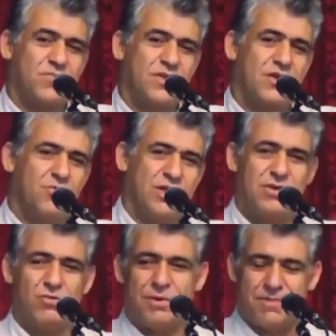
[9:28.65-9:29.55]
when the
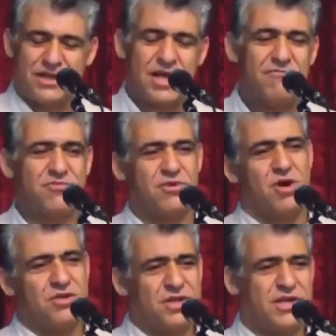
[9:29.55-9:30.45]
weapon come from
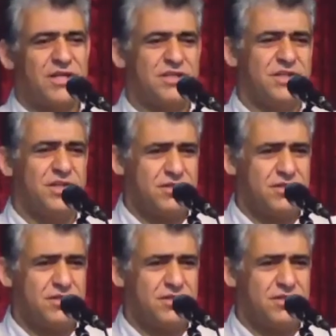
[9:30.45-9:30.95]
other country,